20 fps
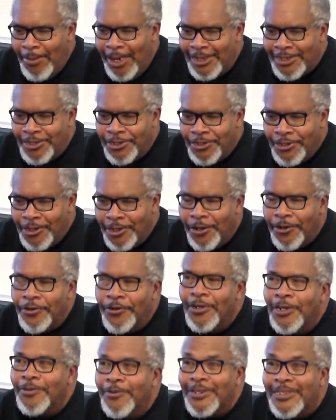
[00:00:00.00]
I took
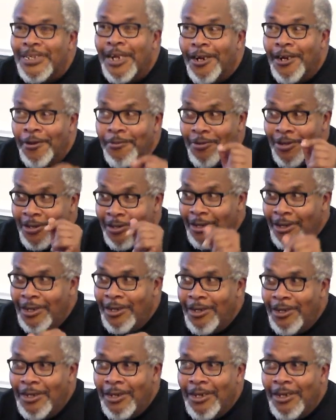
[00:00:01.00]
early retirement,
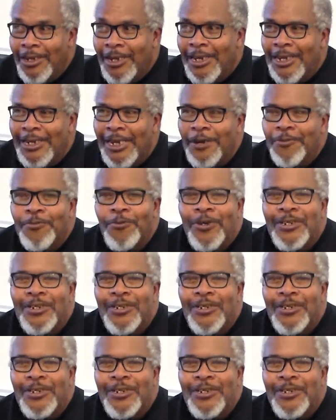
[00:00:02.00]
and